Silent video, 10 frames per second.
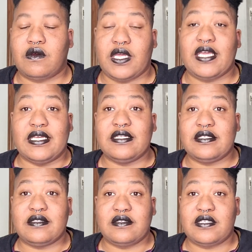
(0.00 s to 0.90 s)

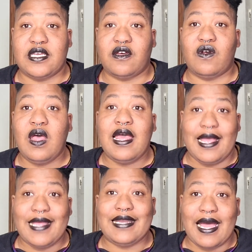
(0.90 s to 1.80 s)
is still
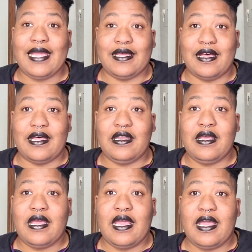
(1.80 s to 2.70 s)
an icon,
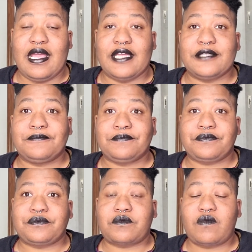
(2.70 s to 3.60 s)
and
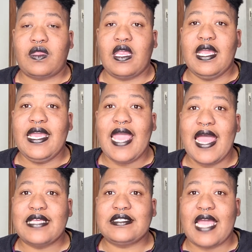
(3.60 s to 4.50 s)
he
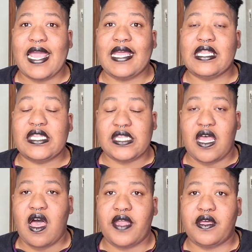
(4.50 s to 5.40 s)
has a
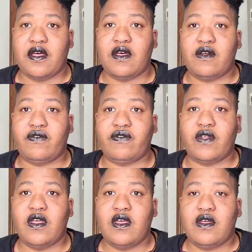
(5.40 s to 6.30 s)
lot of
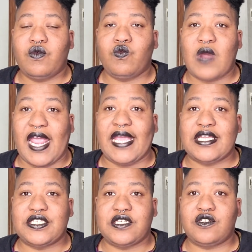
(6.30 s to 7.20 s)

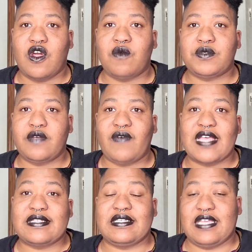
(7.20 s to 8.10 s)
range in terms of,
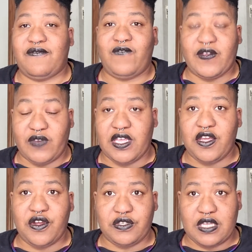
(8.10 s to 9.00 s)
as they said, 50
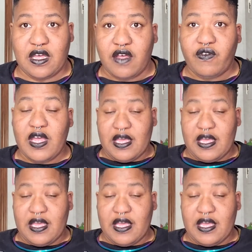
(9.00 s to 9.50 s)
years of